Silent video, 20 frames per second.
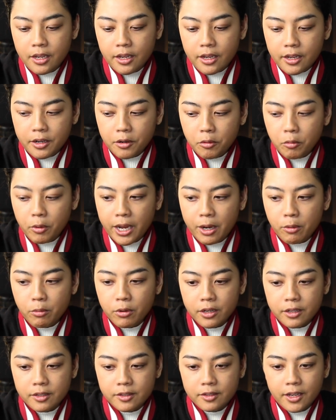in a way
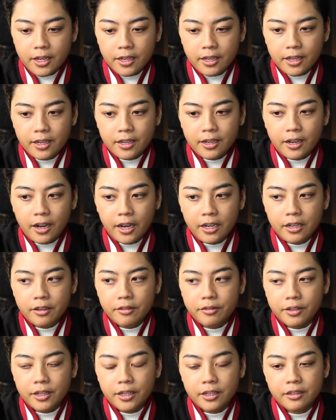where it's like, it kind
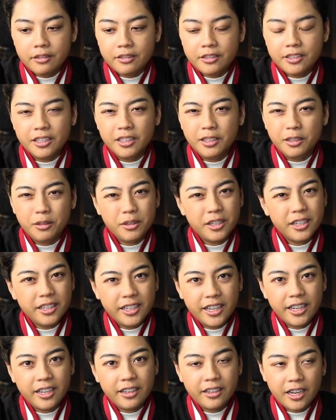of diluted
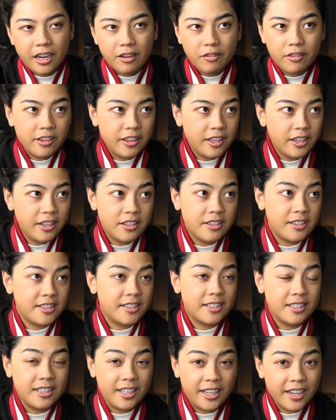it. Everything is
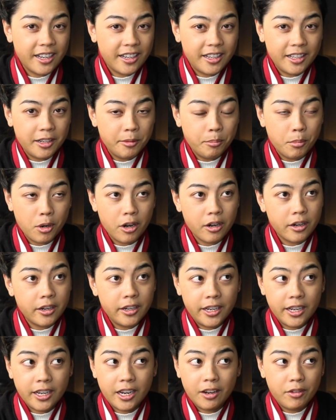slick in the
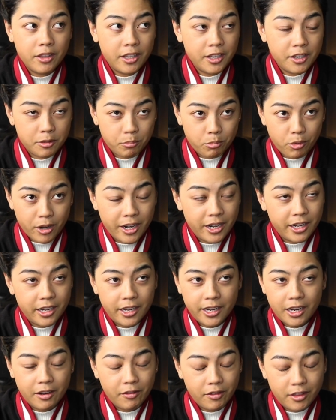marketing, everything is
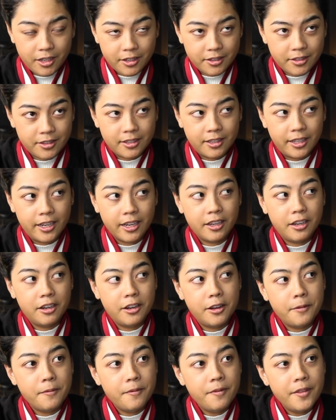branding, everything is slick,
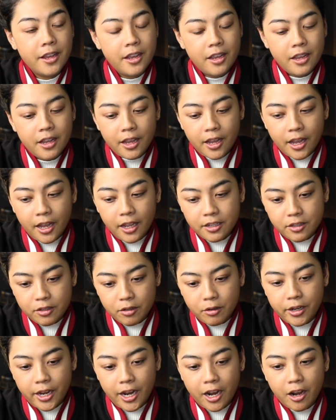And
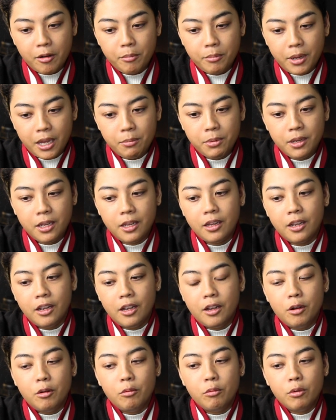so now maybe
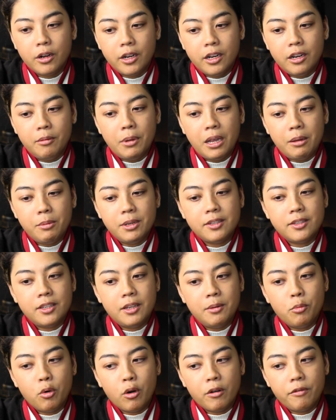we're going to maybe
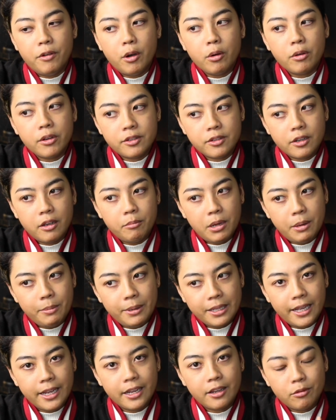see more focus on
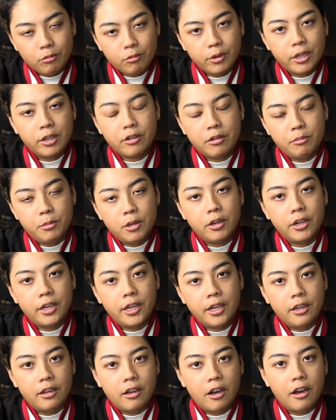maybe like real
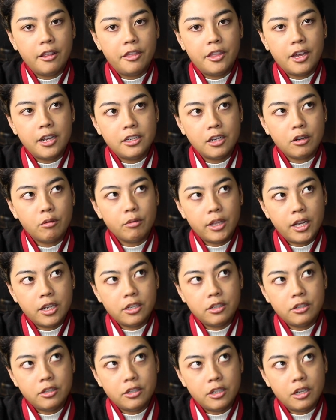community, authentic
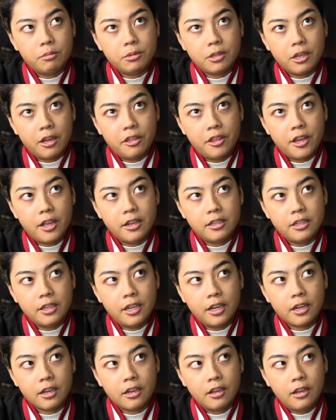relationships,
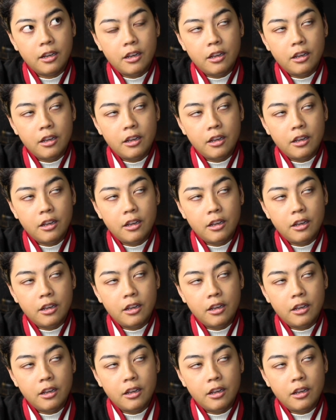authentic